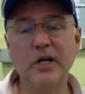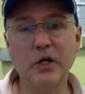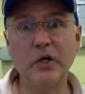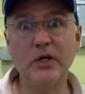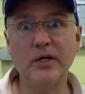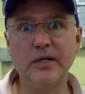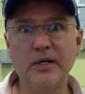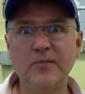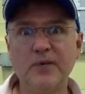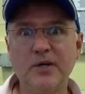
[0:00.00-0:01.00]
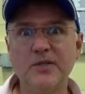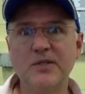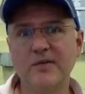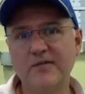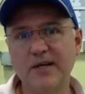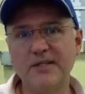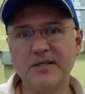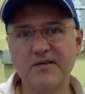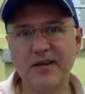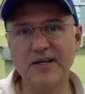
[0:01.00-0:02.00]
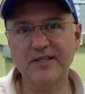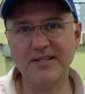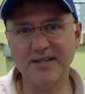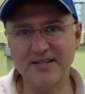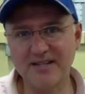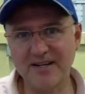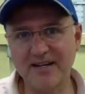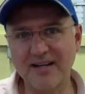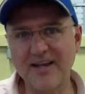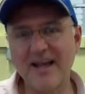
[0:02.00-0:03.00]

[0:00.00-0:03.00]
good in-person, face-to-face teaching,